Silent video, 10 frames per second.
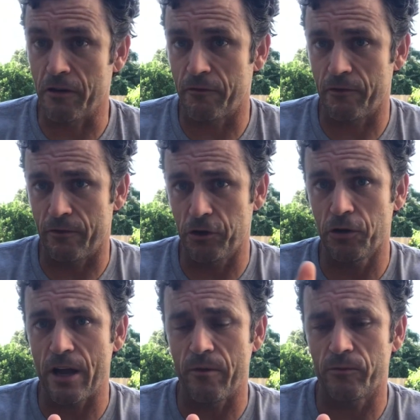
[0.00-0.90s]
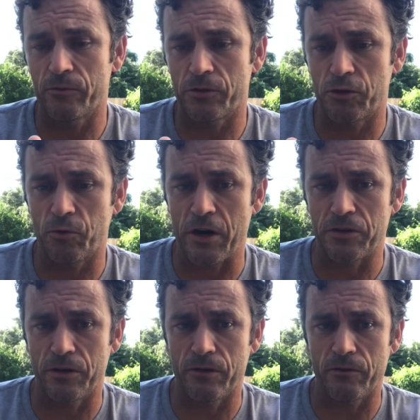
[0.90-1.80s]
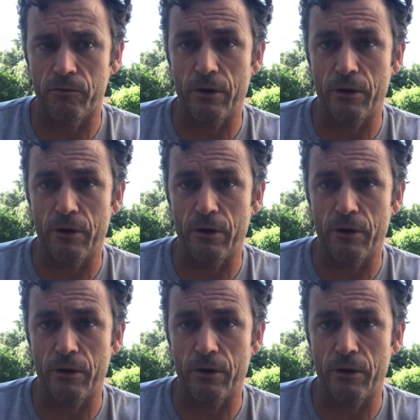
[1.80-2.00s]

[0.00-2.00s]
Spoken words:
And if you're in that situation,